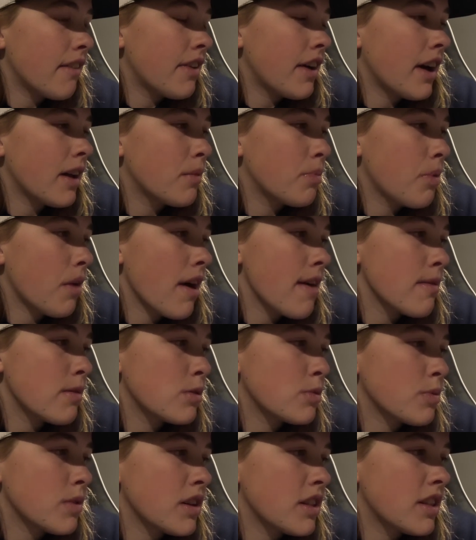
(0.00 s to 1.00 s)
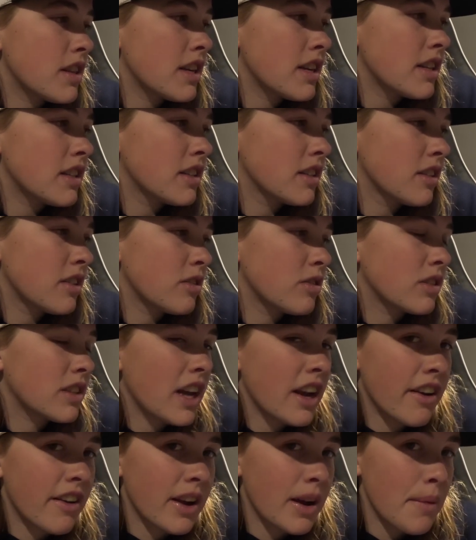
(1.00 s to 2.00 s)
had problems with, and it's a little
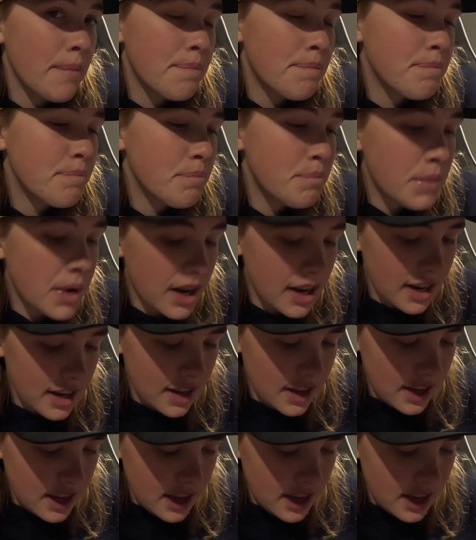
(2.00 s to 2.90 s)
scary, but